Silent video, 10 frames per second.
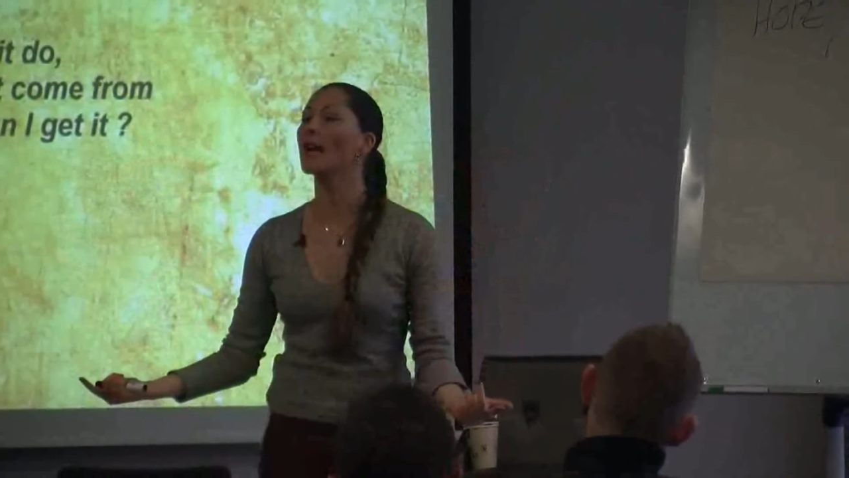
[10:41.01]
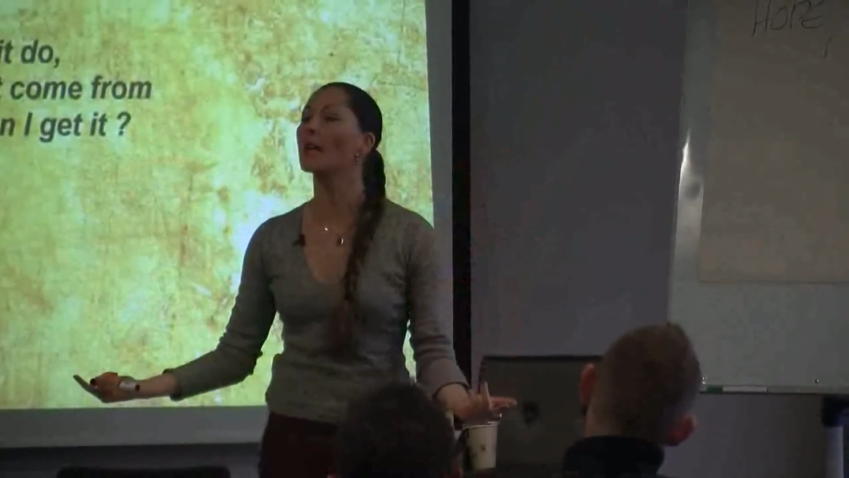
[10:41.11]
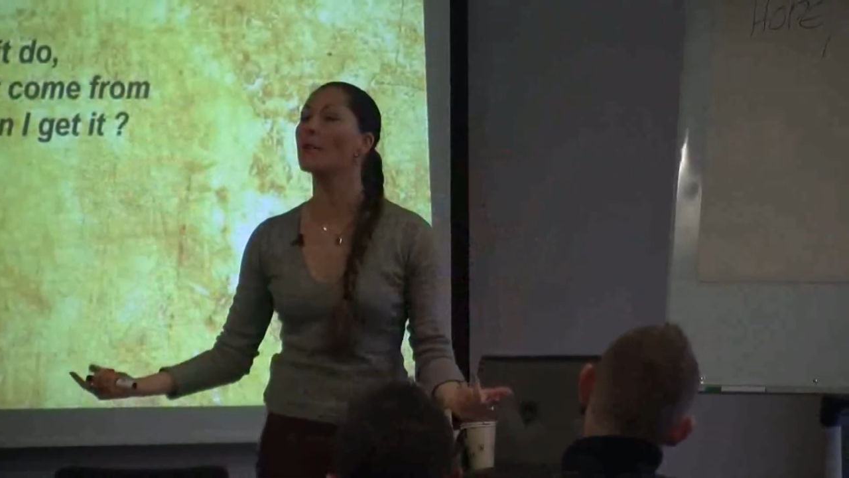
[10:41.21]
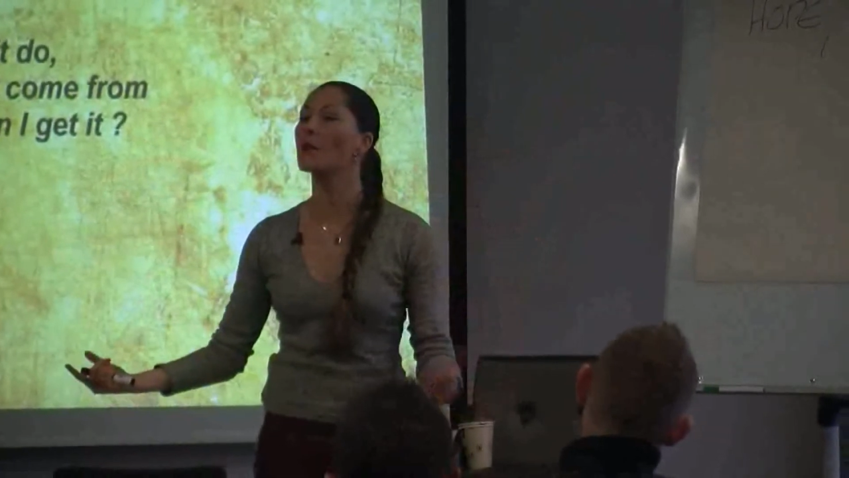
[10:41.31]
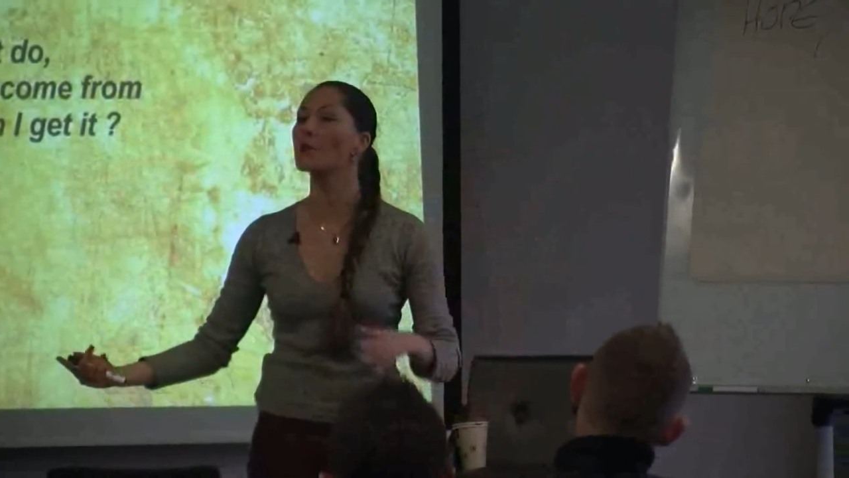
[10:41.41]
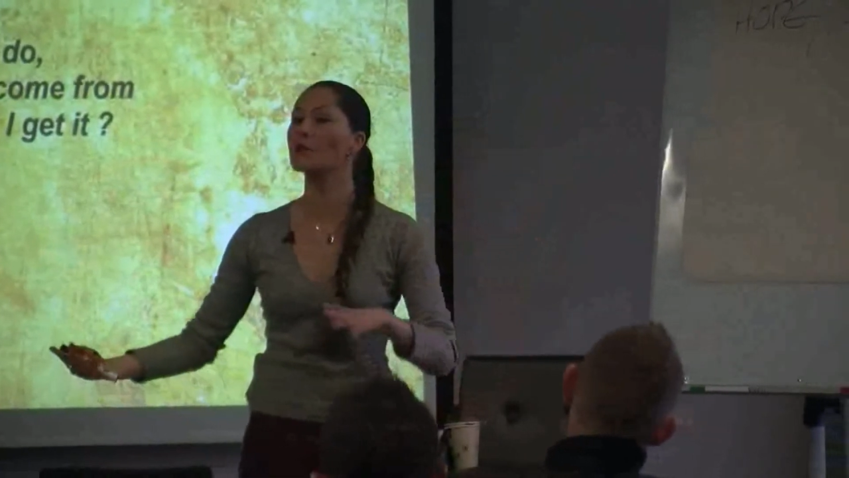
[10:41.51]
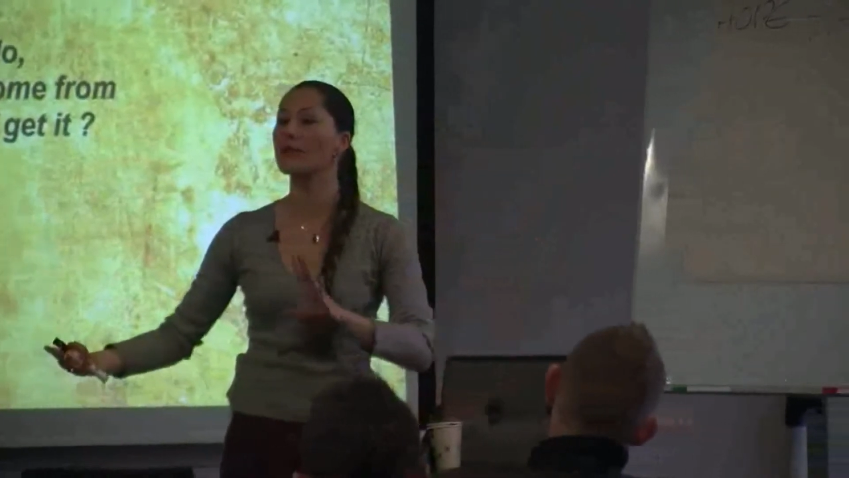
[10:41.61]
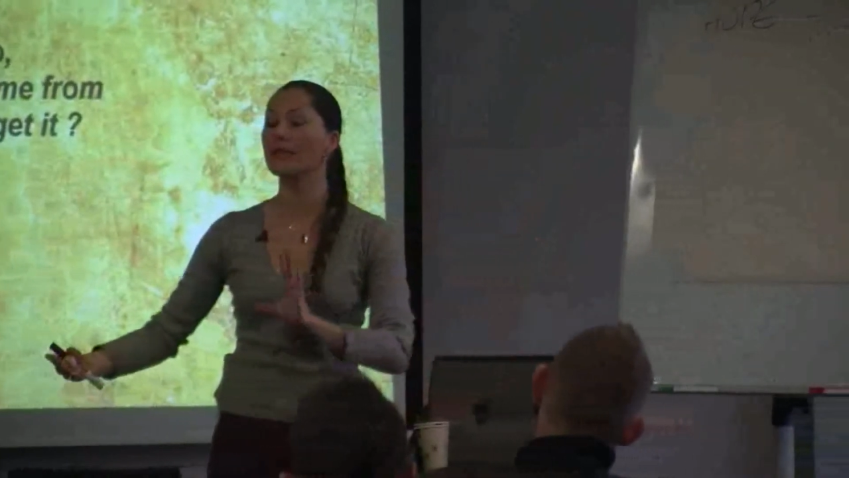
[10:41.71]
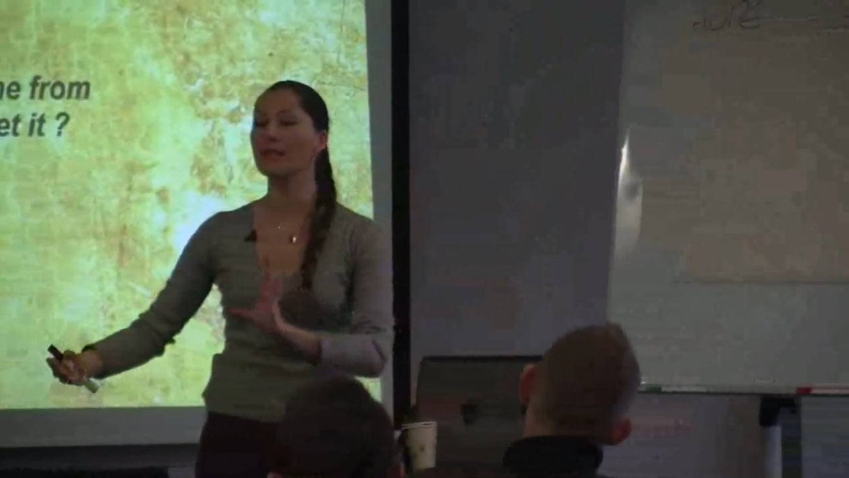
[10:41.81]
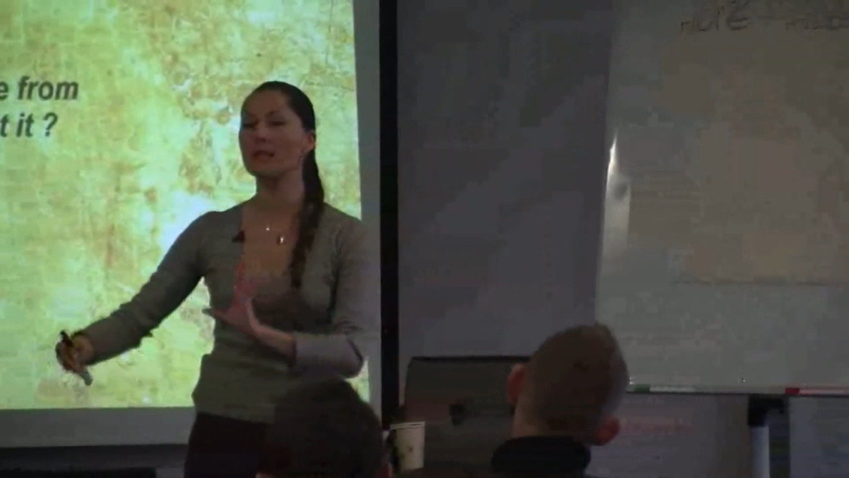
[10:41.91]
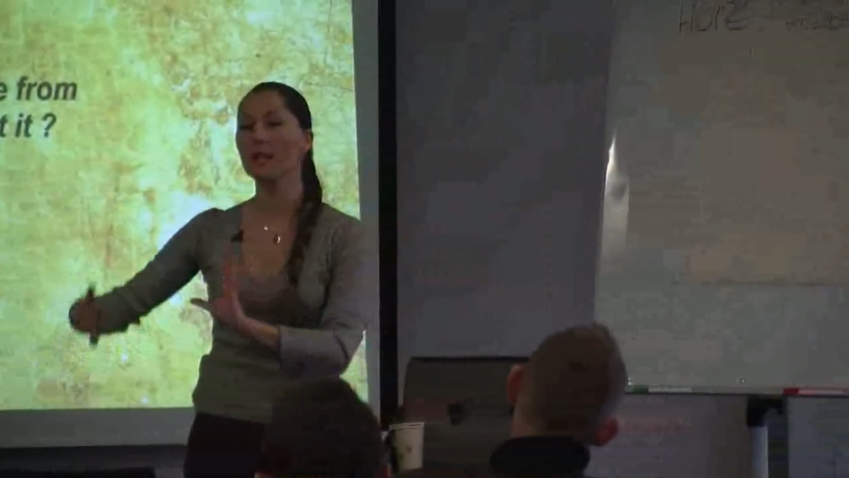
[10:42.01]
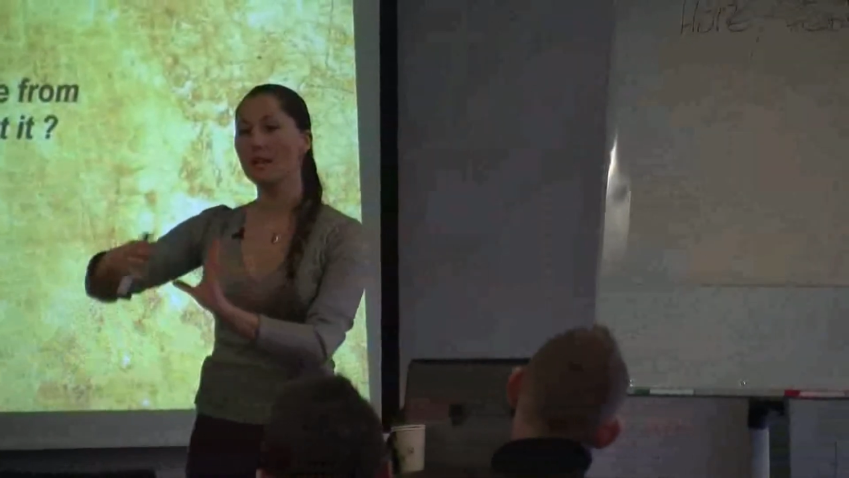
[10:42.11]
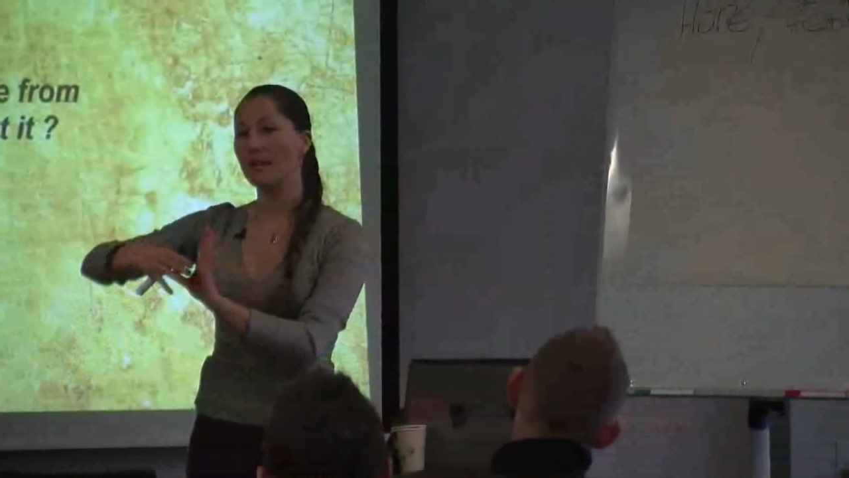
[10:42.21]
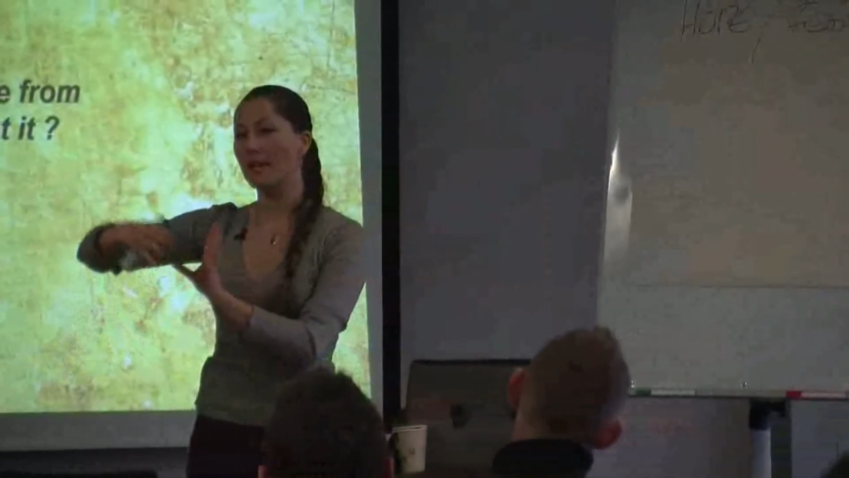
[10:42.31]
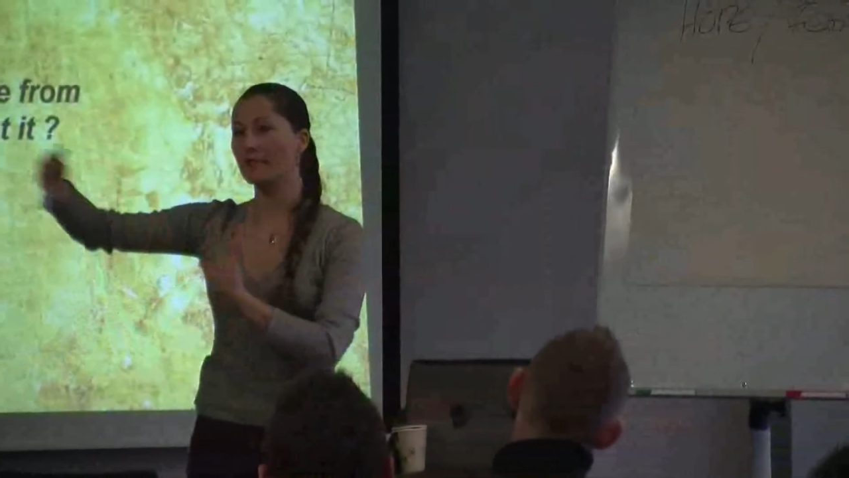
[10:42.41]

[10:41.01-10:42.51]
and those things that